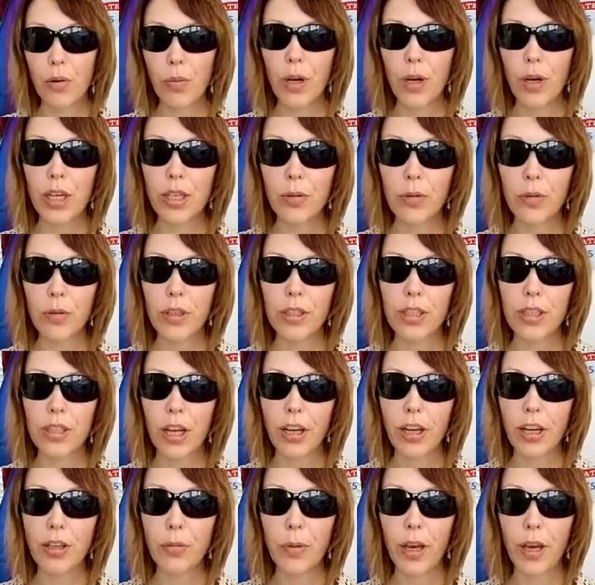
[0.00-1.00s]
don't want anyone to
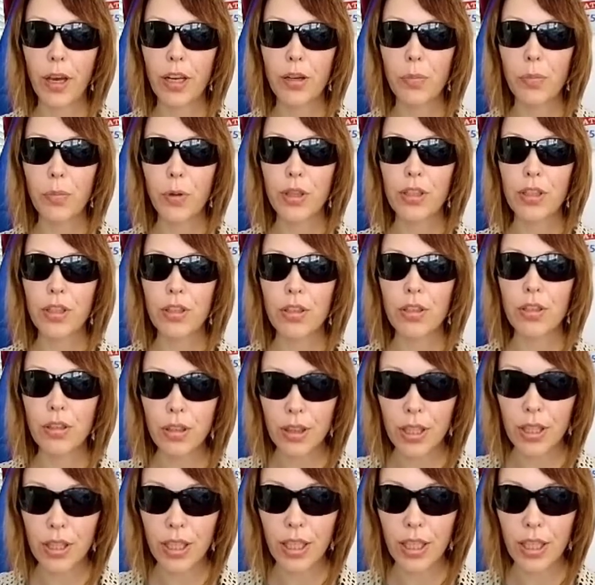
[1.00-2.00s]
talk about it. But the
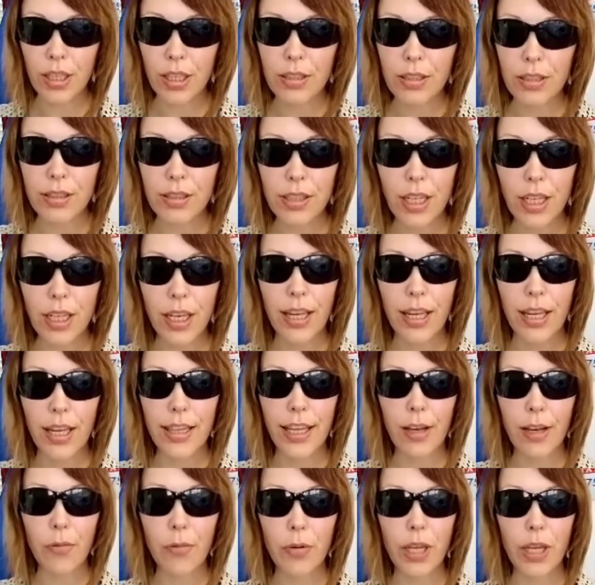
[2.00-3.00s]
good thing is
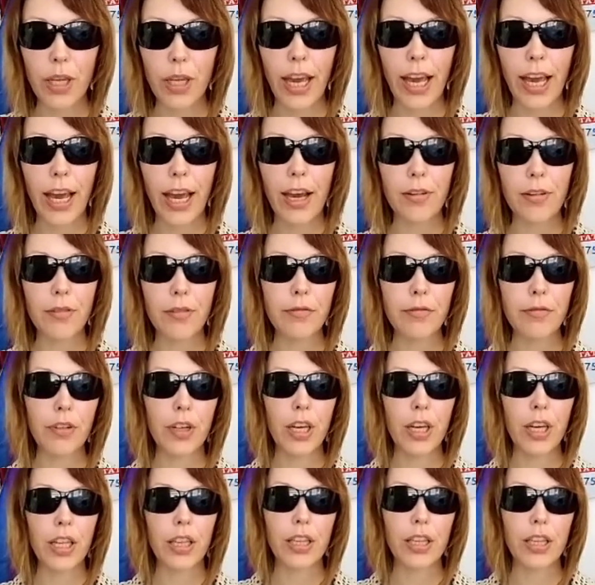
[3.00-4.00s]
that we have
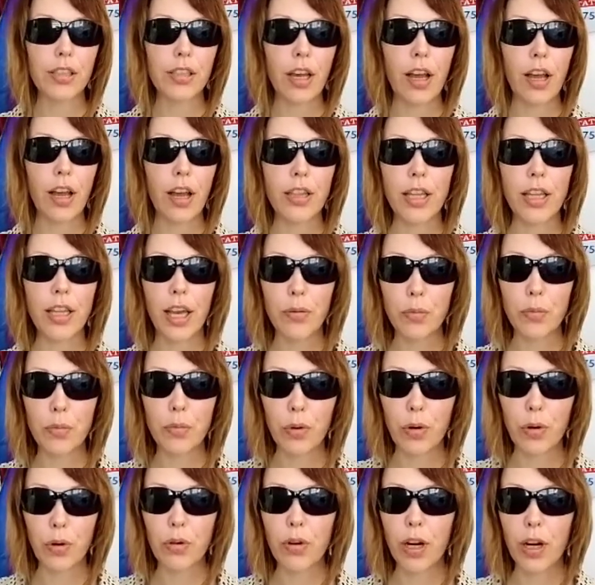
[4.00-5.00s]
these online
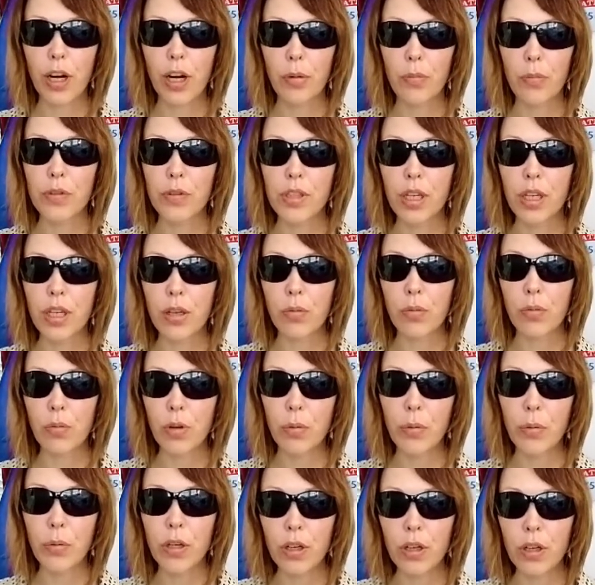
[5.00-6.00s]
programs, and
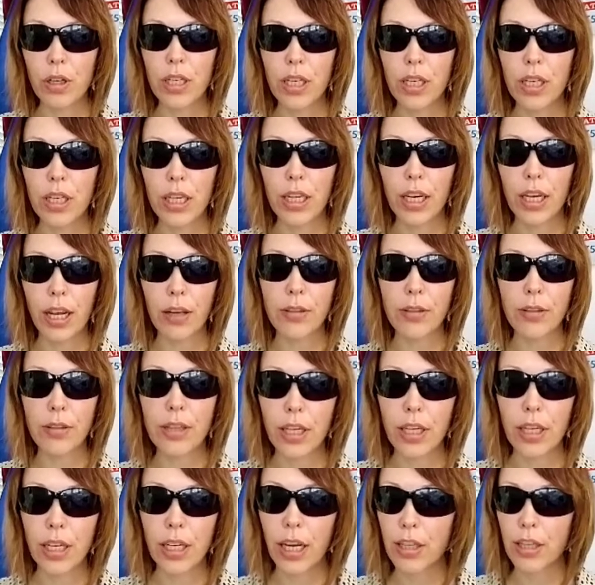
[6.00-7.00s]
women are getting out
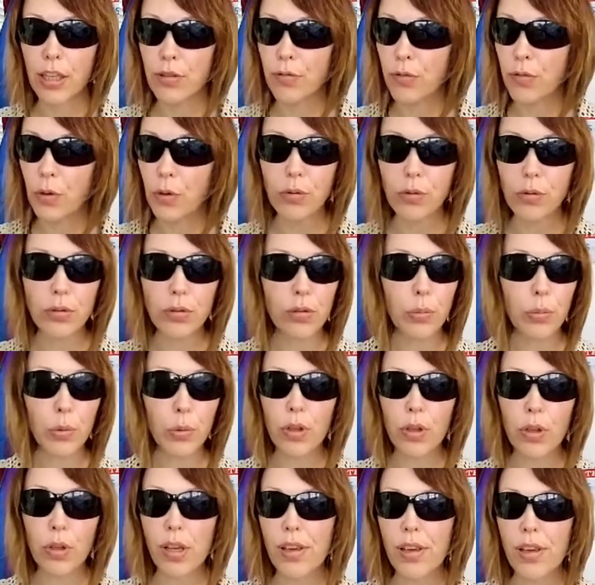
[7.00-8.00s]
there, as
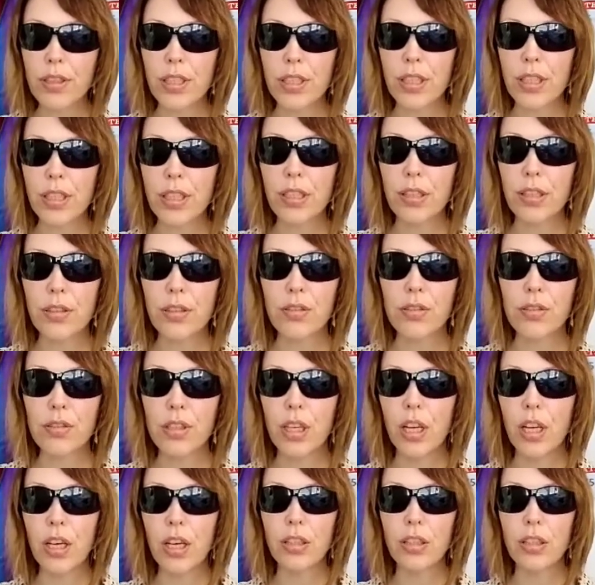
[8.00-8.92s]
vulnerable as it is.